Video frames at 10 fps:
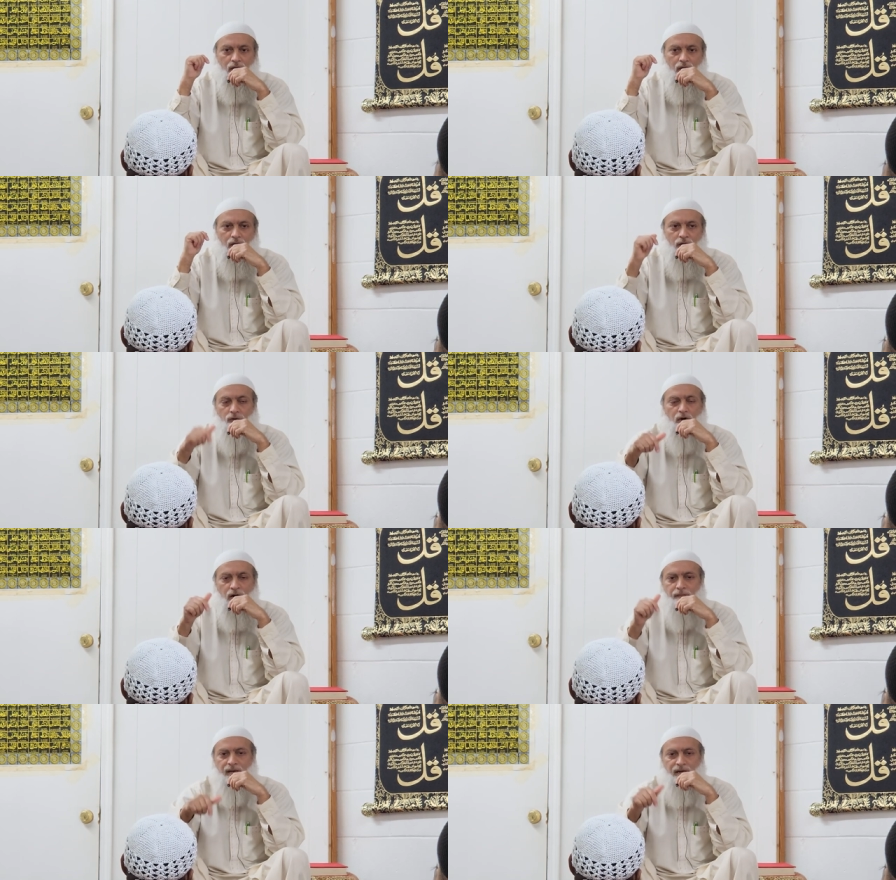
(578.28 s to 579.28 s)
he will
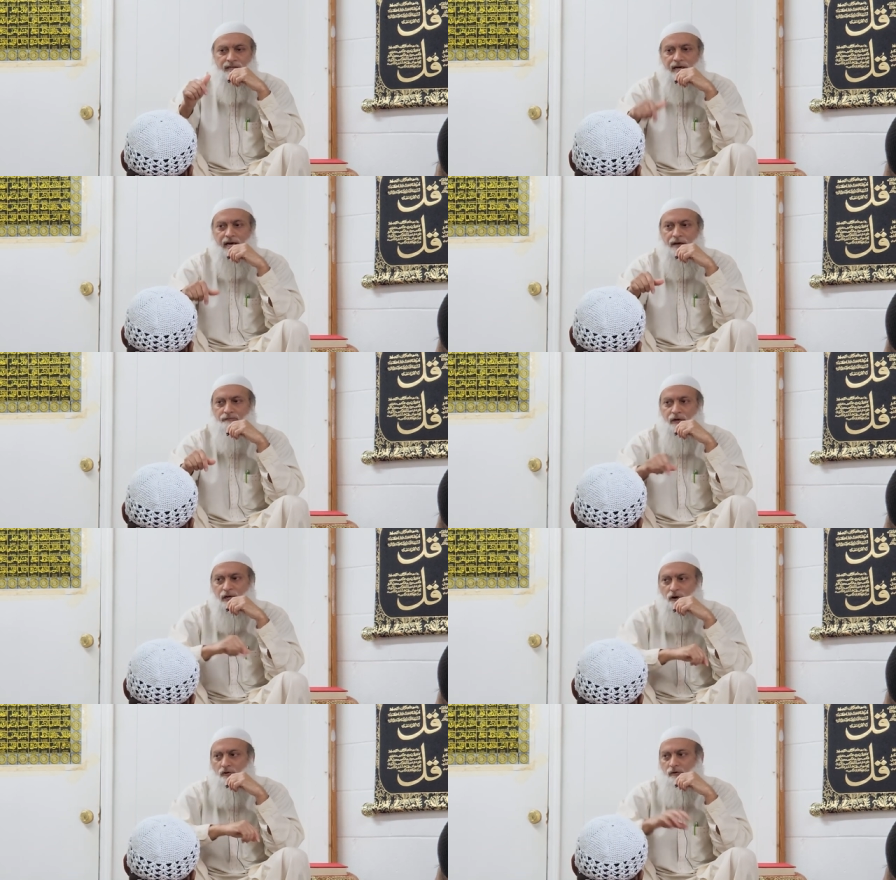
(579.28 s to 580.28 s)
come at a time when
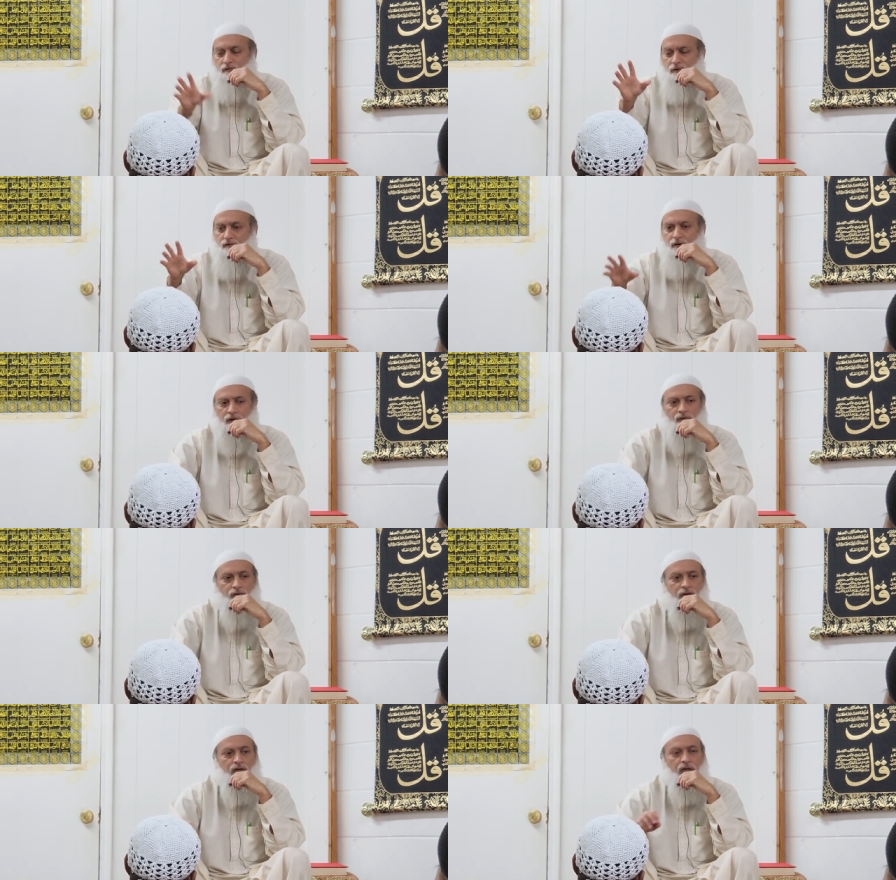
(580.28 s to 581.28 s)
no when
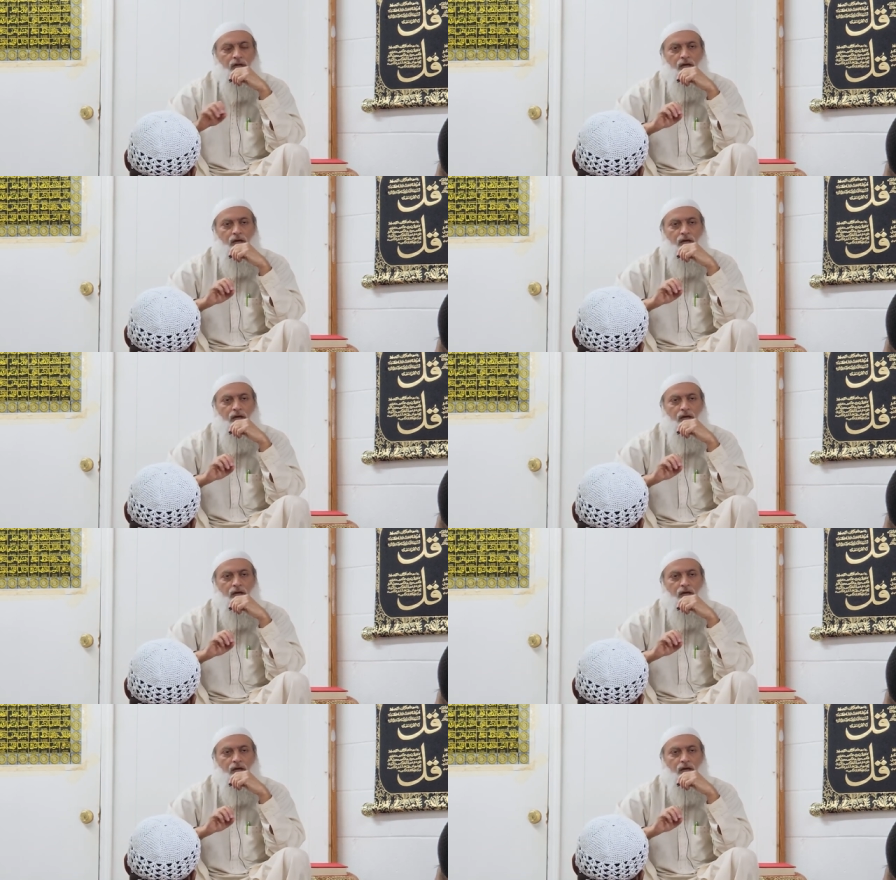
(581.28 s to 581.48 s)
when